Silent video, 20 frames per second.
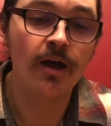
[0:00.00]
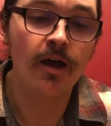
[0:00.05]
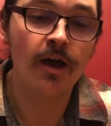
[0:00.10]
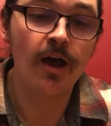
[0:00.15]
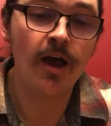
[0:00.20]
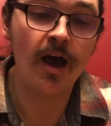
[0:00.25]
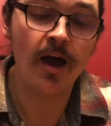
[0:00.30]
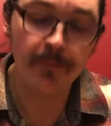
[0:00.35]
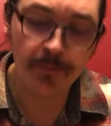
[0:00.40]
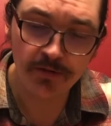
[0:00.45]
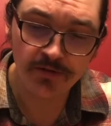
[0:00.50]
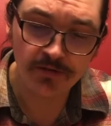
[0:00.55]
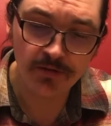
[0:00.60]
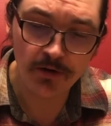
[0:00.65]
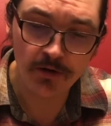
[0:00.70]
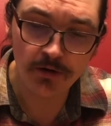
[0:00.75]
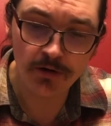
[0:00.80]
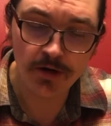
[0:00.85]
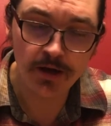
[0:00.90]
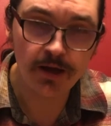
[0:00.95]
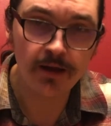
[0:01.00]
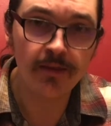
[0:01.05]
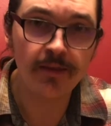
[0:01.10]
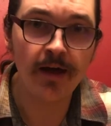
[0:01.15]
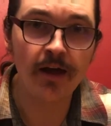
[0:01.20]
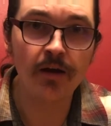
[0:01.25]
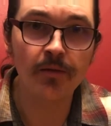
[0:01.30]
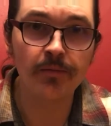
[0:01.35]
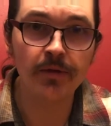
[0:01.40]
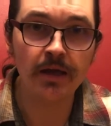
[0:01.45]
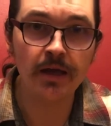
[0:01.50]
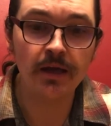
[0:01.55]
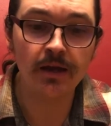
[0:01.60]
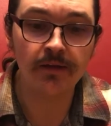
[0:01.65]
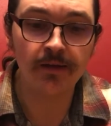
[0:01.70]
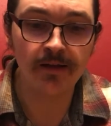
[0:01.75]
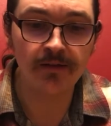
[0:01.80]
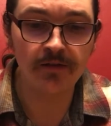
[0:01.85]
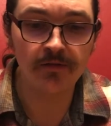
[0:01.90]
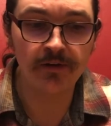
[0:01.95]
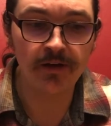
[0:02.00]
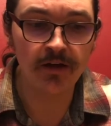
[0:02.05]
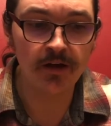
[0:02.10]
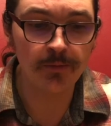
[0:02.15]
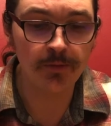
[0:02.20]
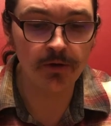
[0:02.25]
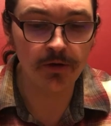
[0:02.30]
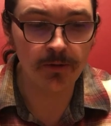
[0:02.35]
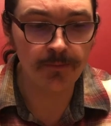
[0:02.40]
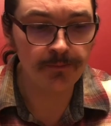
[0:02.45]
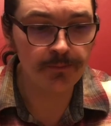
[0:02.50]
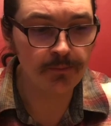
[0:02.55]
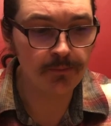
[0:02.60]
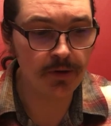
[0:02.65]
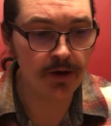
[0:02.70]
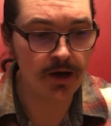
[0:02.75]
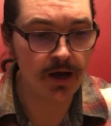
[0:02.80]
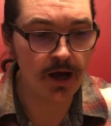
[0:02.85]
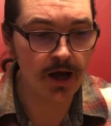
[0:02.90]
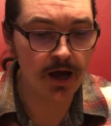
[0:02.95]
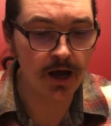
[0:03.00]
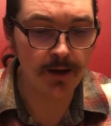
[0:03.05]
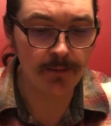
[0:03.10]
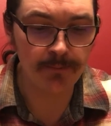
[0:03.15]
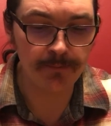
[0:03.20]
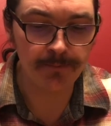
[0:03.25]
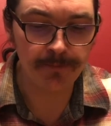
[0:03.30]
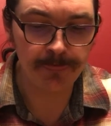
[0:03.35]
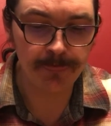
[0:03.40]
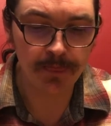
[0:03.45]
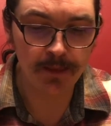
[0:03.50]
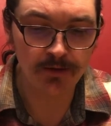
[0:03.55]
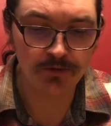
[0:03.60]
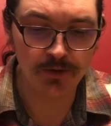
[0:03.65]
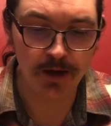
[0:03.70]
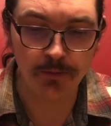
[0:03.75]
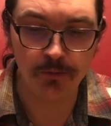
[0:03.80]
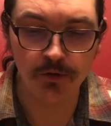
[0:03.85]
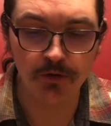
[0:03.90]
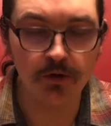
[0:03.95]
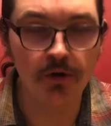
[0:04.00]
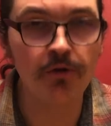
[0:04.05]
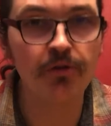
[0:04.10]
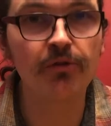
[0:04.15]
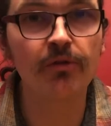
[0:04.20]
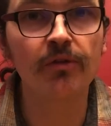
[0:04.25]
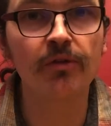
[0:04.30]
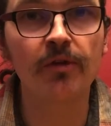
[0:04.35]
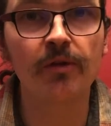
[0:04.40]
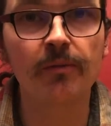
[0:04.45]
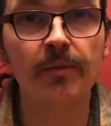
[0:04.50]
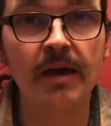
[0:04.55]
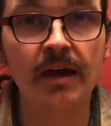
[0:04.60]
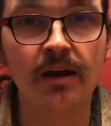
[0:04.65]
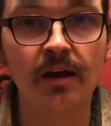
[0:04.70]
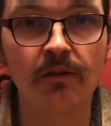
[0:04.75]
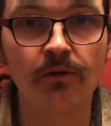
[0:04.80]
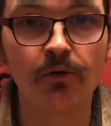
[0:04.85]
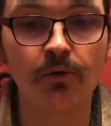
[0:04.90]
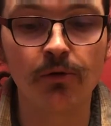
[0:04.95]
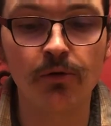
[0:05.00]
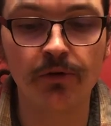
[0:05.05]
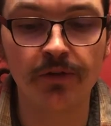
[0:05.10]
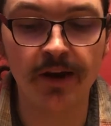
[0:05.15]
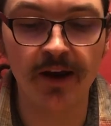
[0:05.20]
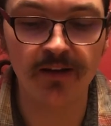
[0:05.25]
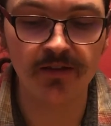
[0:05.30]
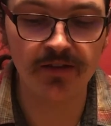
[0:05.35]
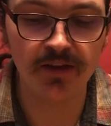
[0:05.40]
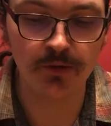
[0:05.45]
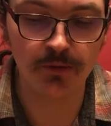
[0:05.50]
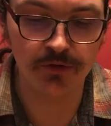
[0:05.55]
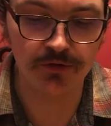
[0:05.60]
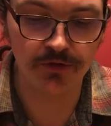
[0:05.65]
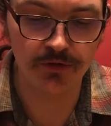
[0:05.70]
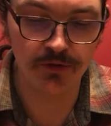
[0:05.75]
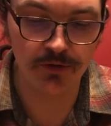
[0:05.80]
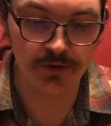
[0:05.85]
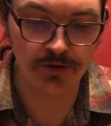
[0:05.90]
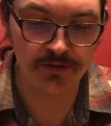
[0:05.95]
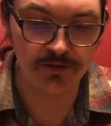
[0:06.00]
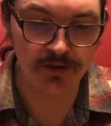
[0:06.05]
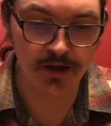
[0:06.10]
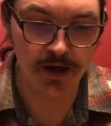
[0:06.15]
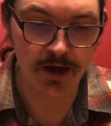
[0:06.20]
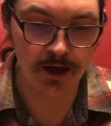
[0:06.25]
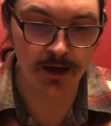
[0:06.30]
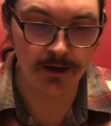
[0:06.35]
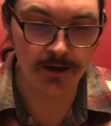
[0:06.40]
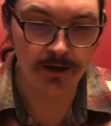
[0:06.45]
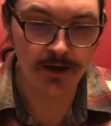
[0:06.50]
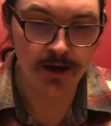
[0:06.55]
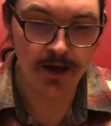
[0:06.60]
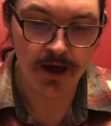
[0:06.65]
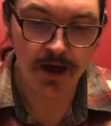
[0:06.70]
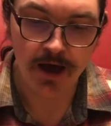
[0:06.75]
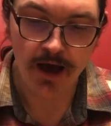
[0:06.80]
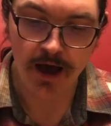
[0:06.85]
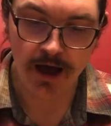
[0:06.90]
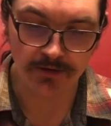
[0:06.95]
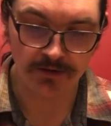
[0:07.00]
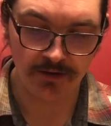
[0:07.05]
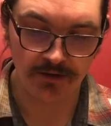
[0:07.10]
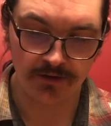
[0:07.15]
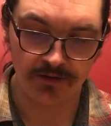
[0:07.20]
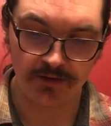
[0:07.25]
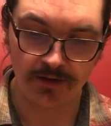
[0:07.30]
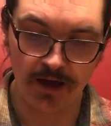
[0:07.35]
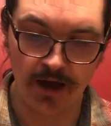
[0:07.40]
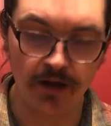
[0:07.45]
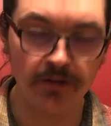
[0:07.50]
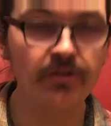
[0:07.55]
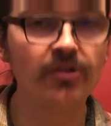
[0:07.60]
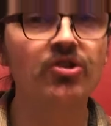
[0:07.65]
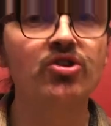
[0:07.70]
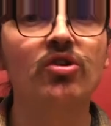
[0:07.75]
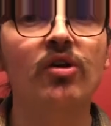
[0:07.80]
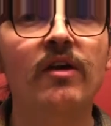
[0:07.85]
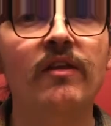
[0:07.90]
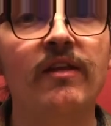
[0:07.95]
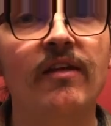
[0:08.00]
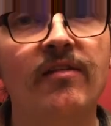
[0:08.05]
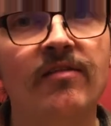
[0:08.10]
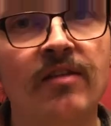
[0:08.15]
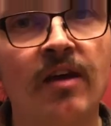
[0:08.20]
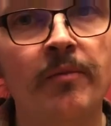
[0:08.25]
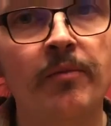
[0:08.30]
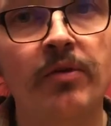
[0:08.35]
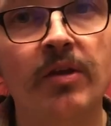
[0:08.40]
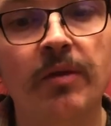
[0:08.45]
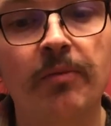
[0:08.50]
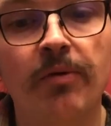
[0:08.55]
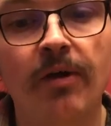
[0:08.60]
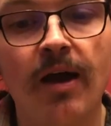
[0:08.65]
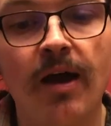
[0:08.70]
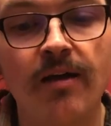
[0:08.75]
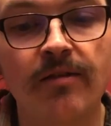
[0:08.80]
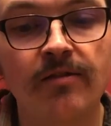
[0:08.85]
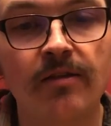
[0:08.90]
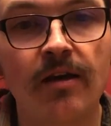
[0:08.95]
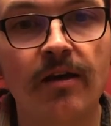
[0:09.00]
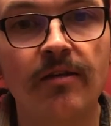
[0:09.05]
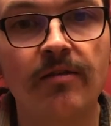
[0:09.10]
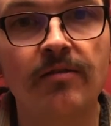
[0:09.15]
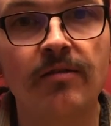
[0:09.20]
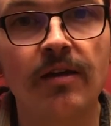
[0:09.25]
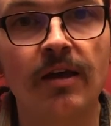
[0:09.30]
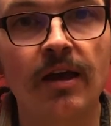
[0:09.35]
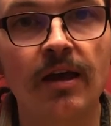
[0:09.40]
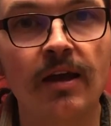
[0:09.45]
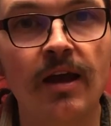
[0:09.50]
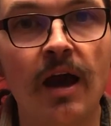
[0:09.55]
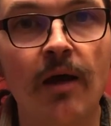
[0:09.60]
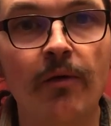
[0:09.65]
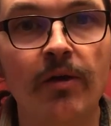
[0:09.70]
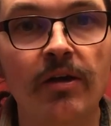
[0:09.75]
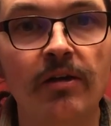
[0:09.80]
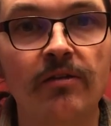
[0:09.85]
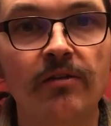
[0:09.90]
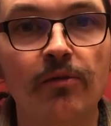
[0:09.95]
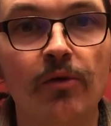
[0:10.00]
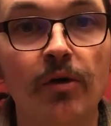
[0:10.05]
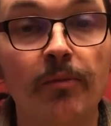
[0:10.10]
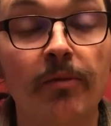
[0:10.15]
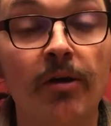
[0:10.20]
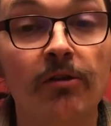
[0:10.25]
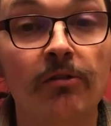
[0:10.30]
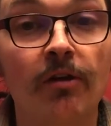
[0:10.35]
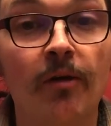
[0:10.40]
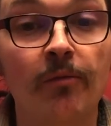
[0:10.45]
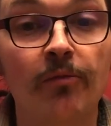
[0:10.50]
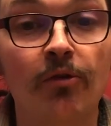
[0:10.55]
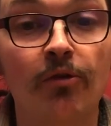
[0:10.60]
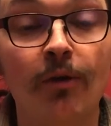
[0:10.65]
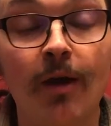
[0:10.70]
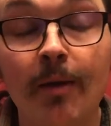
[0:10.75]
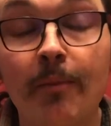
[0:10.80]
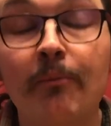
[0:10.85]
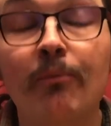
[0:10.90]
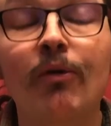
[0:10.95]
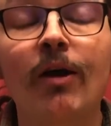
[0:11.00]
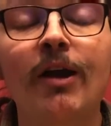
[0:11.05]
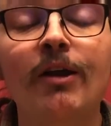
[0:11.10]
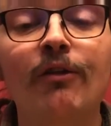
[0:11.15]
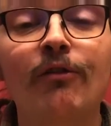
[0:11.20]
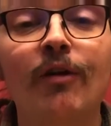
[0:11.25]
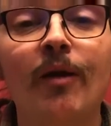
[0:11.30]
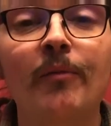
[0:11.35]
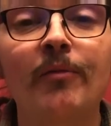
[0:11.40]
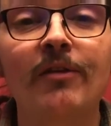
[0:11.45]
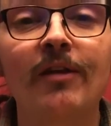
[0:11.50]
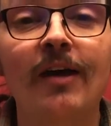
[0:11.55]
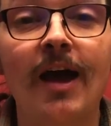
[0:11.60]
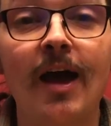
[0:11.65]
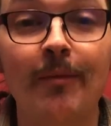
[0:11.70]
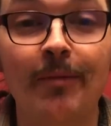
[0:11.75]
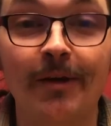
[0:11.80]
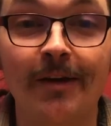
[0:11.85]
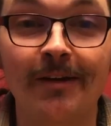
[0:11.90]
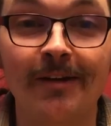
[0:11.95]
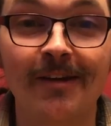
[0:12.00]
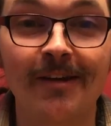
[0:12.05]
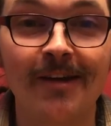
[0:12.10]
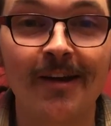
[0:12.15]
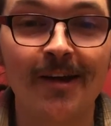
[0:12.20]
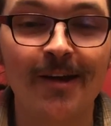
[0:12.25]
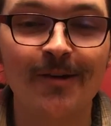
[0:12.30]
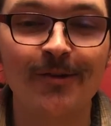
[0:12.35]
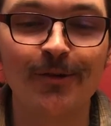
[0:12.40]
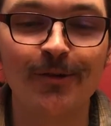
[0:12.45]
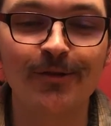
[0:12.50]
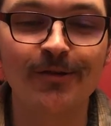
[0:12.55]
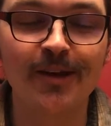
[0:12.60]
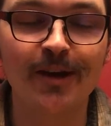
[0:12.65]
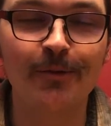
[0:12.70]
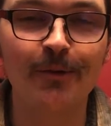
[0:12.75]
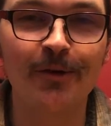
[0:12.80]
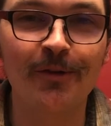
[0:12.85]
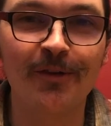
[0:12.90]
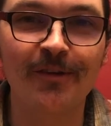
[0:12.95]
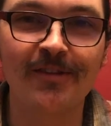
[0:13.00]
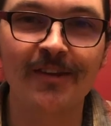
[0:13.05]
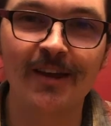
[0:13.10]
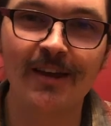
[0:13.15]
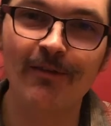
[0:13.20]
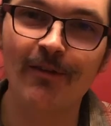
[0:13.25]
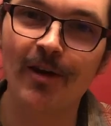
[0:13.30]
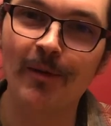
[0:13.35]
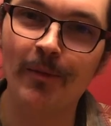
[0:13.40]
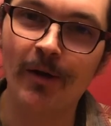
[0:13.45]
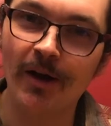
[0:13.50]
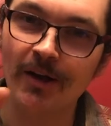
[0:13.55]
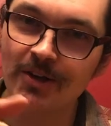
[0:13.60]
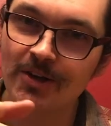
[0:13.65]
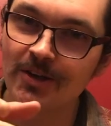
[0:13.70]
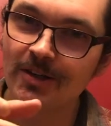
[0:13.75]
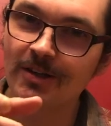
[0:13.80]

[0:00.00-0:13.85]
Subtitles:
episode. That's available. But so I won't go through the making of a roux. The next thing we'll do is I'll just show you the assembly process and how we do our breadcrumb topping. So stick with us. Thank you very much.